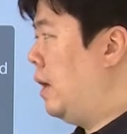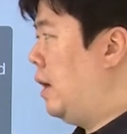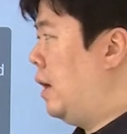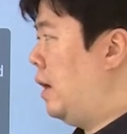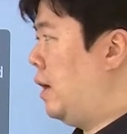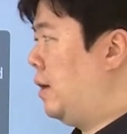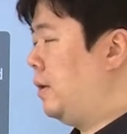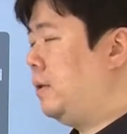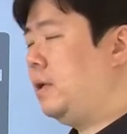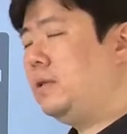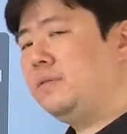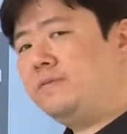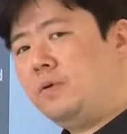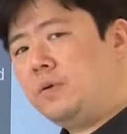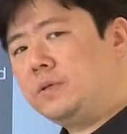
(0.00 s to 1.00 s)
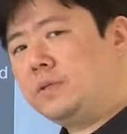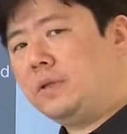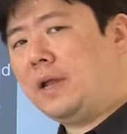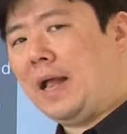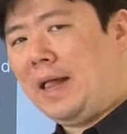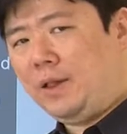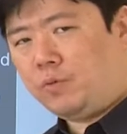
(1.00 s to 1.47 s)
you need to focus on
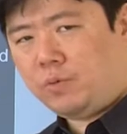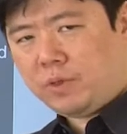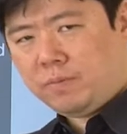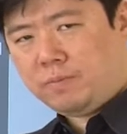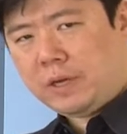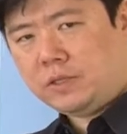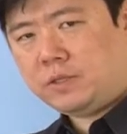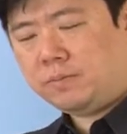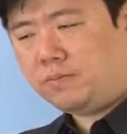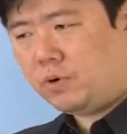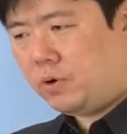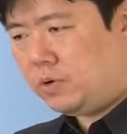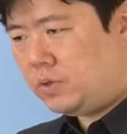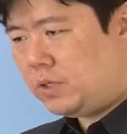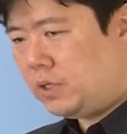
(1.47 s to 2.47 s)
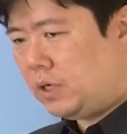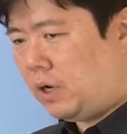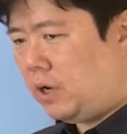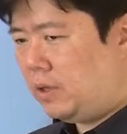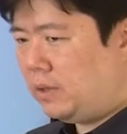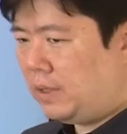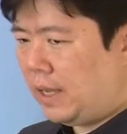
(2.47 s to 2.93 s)
an algorithm-based approach
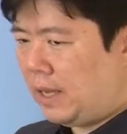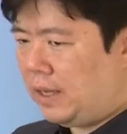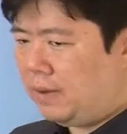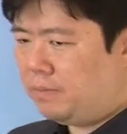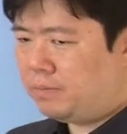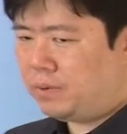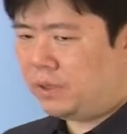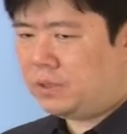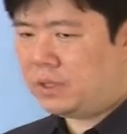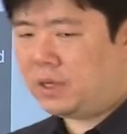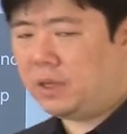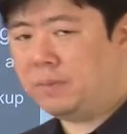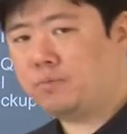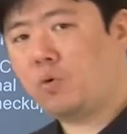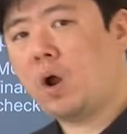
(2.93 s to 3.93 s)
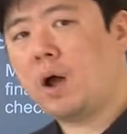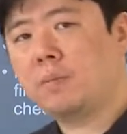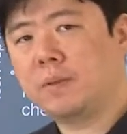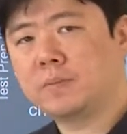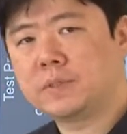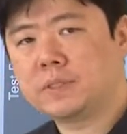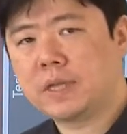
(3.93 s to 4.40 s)
on a particular
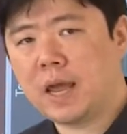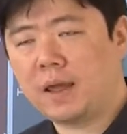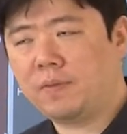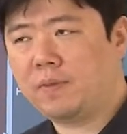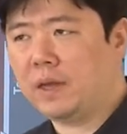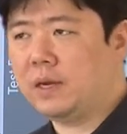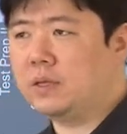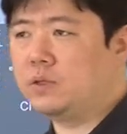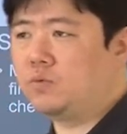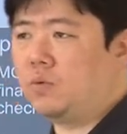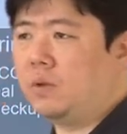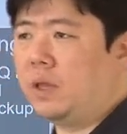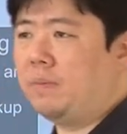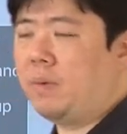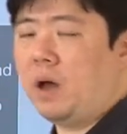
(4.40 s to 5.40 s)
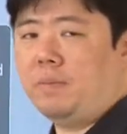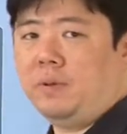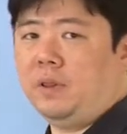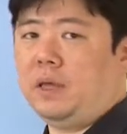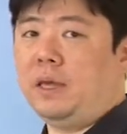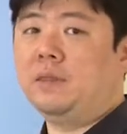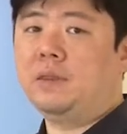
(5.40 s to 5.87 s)
problem set that is really
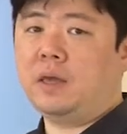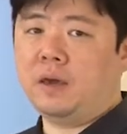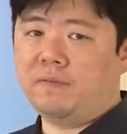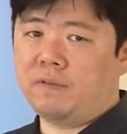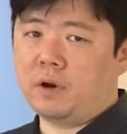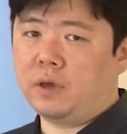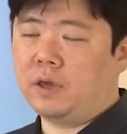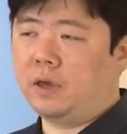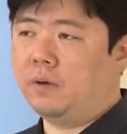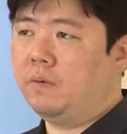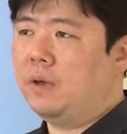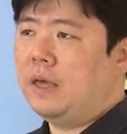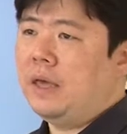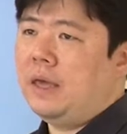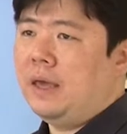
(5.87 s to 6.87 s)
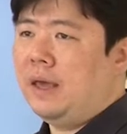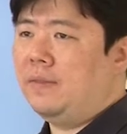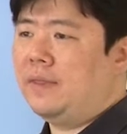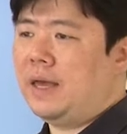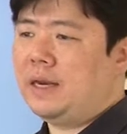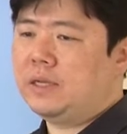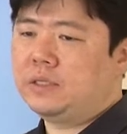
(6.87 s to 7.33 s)
popular in the FRQ,
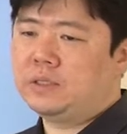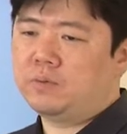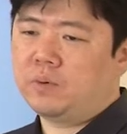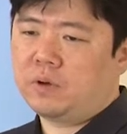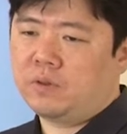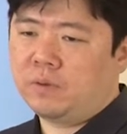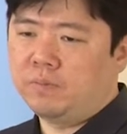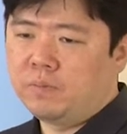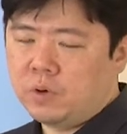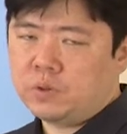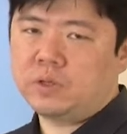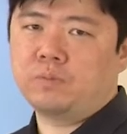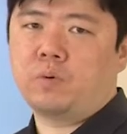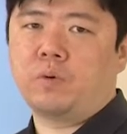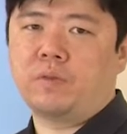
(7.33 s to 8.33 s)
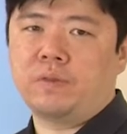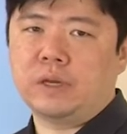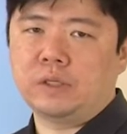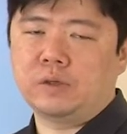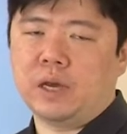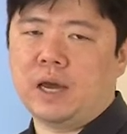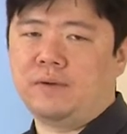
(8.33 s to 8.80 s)
and that is one of the most important
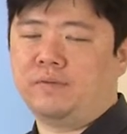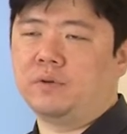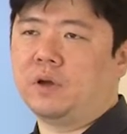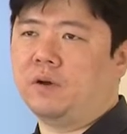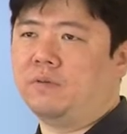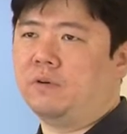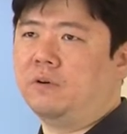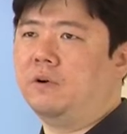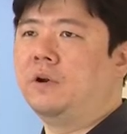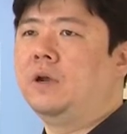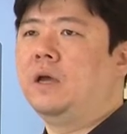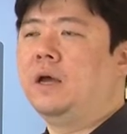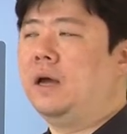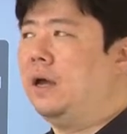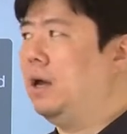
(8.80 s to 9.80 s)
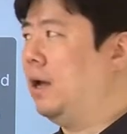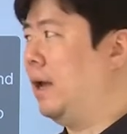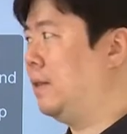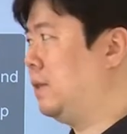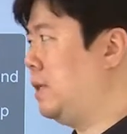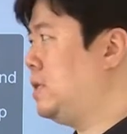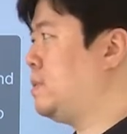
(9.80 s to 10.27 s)
things you have to cover
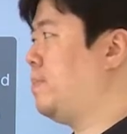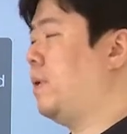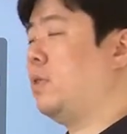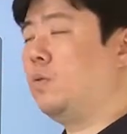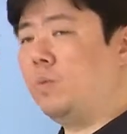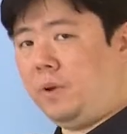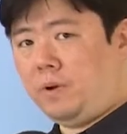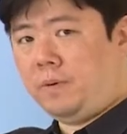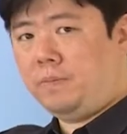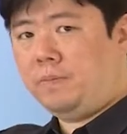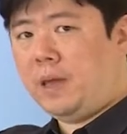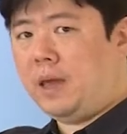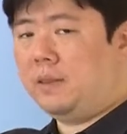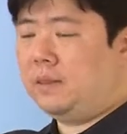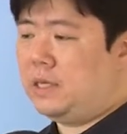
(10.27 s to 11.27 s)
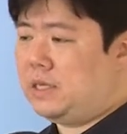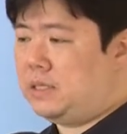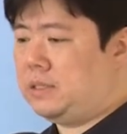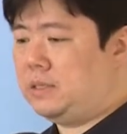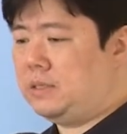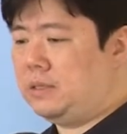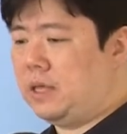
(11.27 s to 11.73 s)
at least by the winter. And
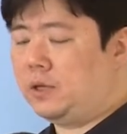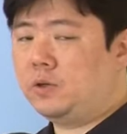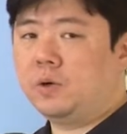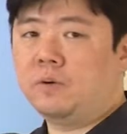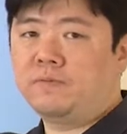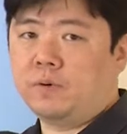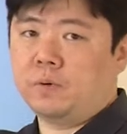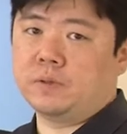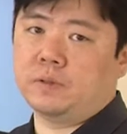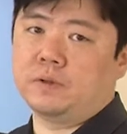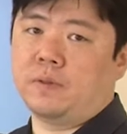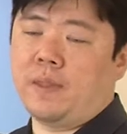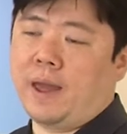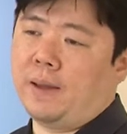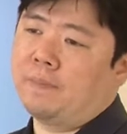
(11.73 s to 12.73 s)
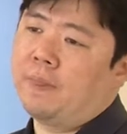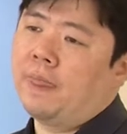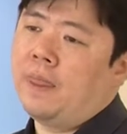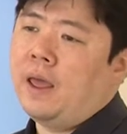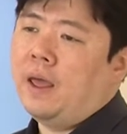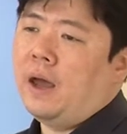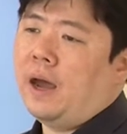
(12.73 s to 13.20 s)
this lecture focuses on that.
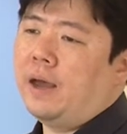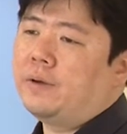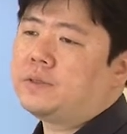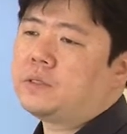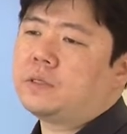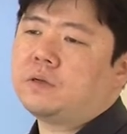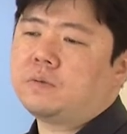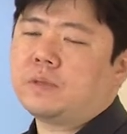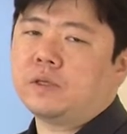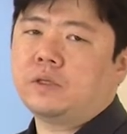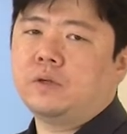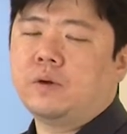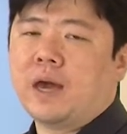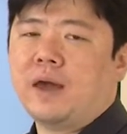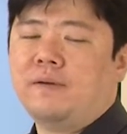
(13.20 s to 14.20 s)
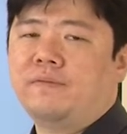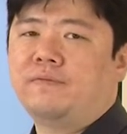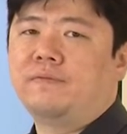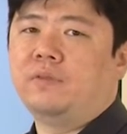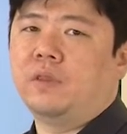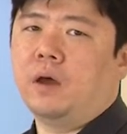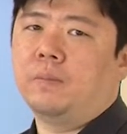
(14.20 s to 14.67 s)
I assume that you
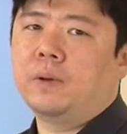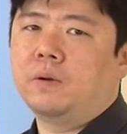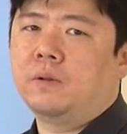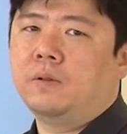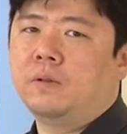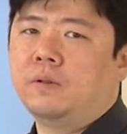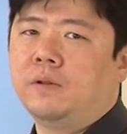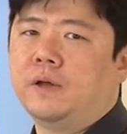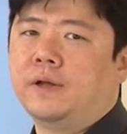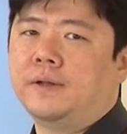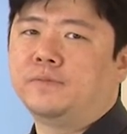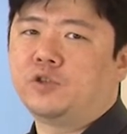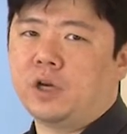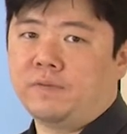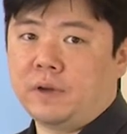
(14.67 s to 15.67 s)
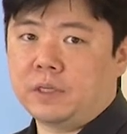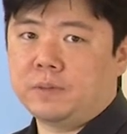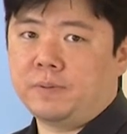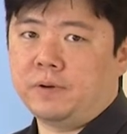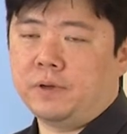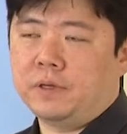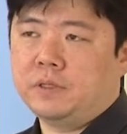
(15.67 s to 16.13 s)
have nominal Java
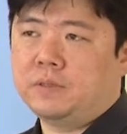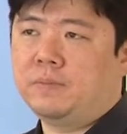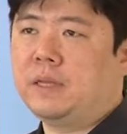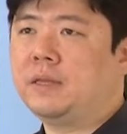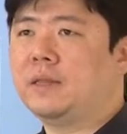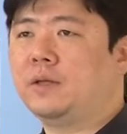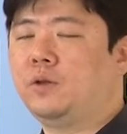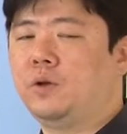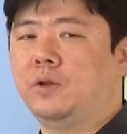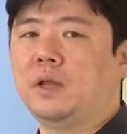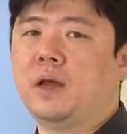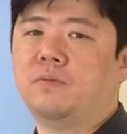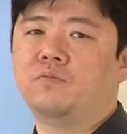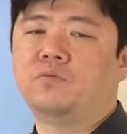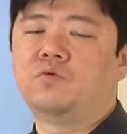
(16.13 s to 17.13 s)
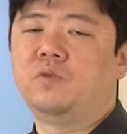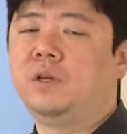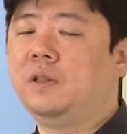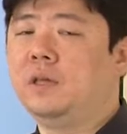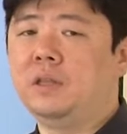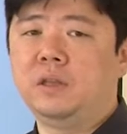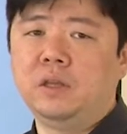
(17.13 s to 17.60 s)
experience, meaning that you're not
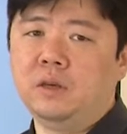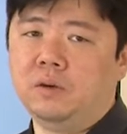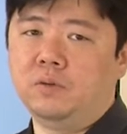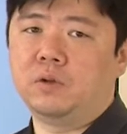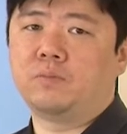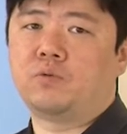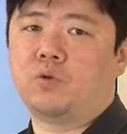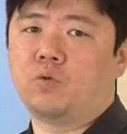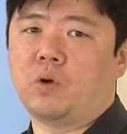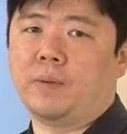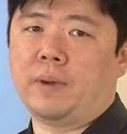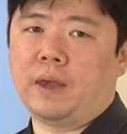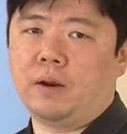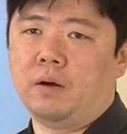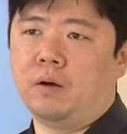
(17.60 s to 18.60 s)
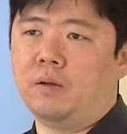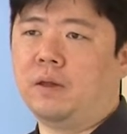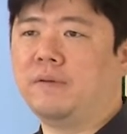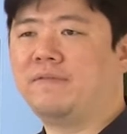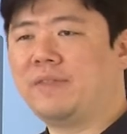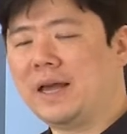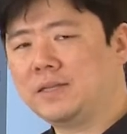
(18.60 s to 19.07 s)
really new to programming at all.
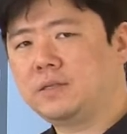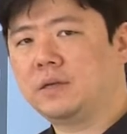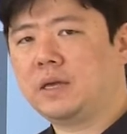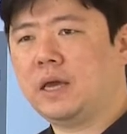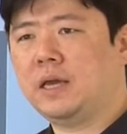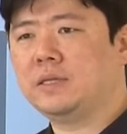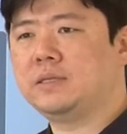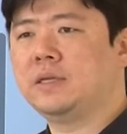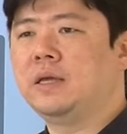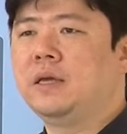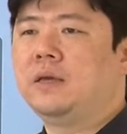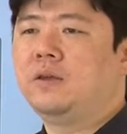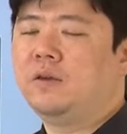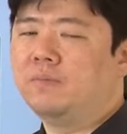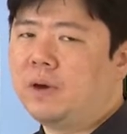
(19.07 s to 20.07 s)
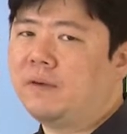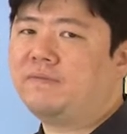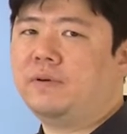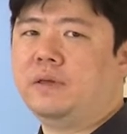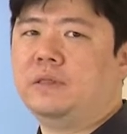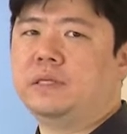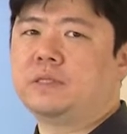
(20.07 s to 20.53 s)
If that's the case, you might
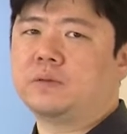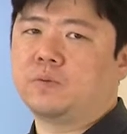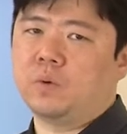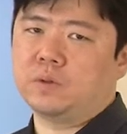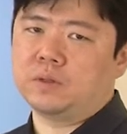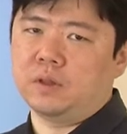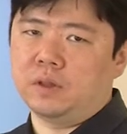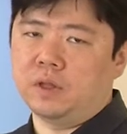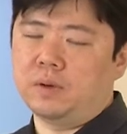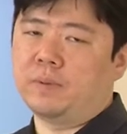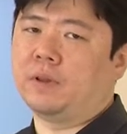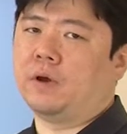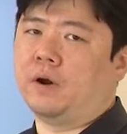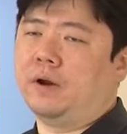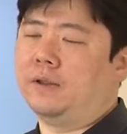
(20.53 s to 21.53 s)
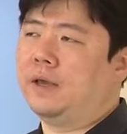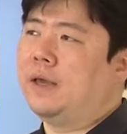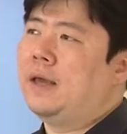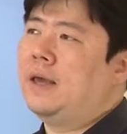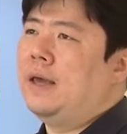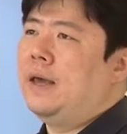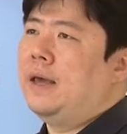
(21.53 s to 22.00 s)
find this course a little bit hard.
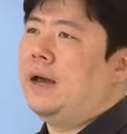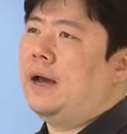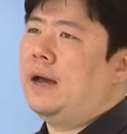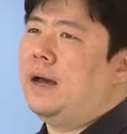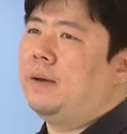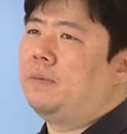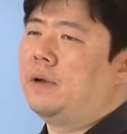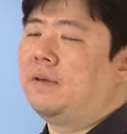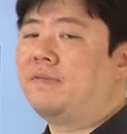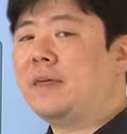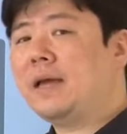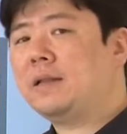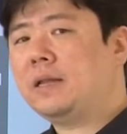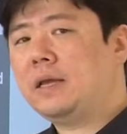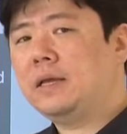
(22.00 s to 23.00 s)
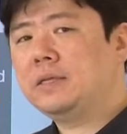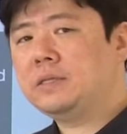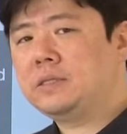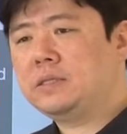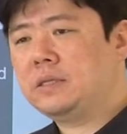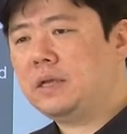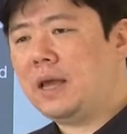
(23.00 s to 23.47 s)
But if that
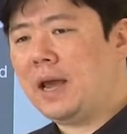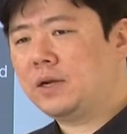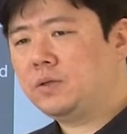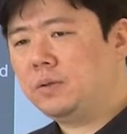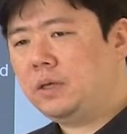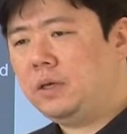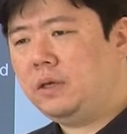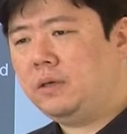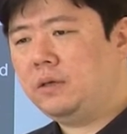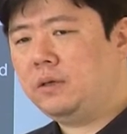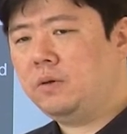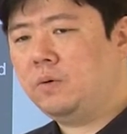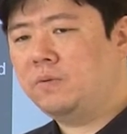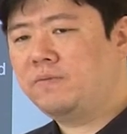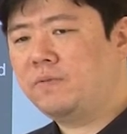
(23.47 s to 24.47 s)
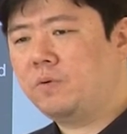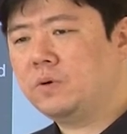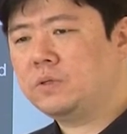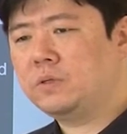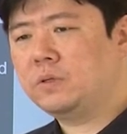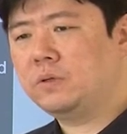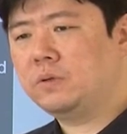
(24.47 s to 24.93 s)
is actually you're
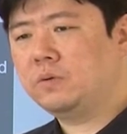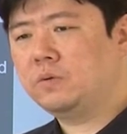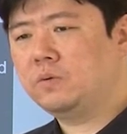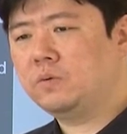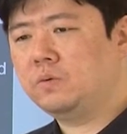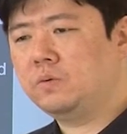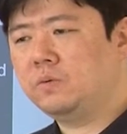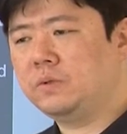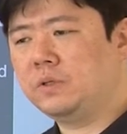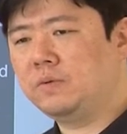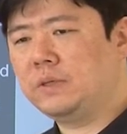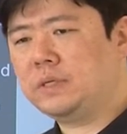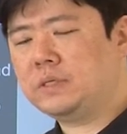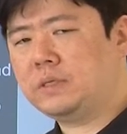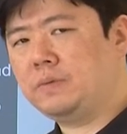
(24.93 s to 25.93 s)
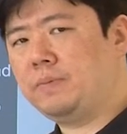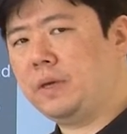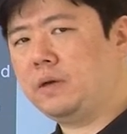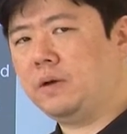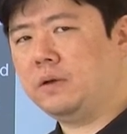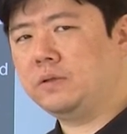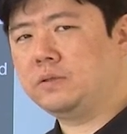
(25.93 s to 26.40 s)
forced to do this
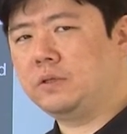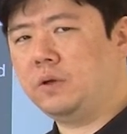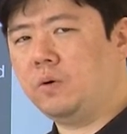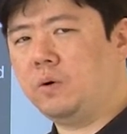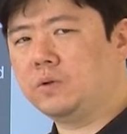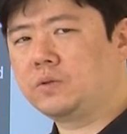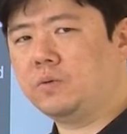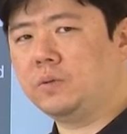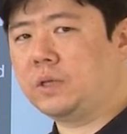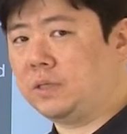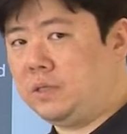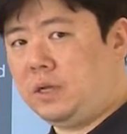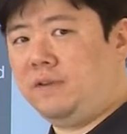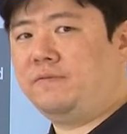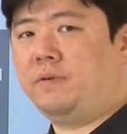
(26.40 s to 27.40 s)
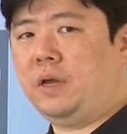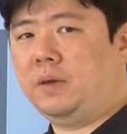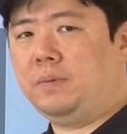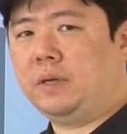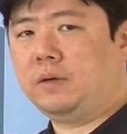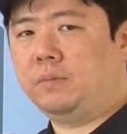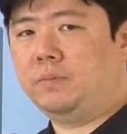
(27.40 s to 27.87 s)
because your school doesn't offer
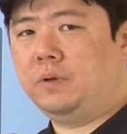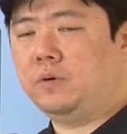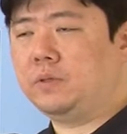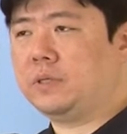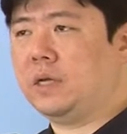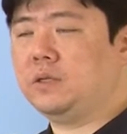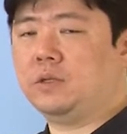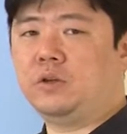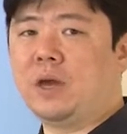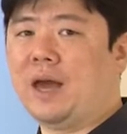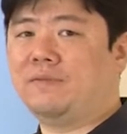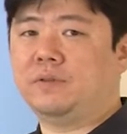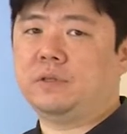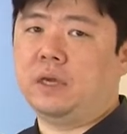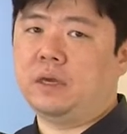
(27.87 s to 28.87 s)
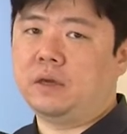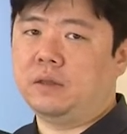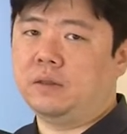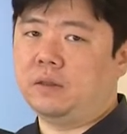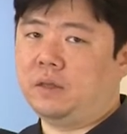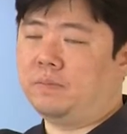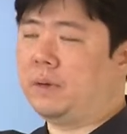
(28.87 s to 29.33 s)
AP Computer Science and you haven't
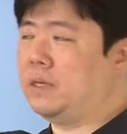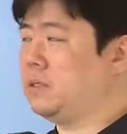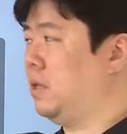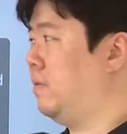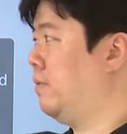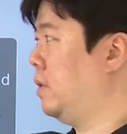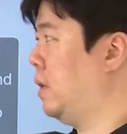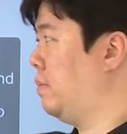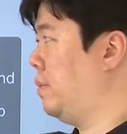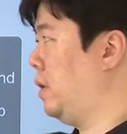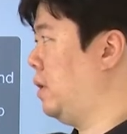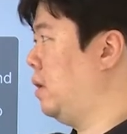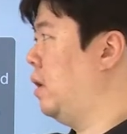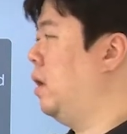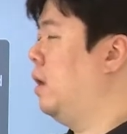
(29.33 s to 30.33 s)
taken the base level AP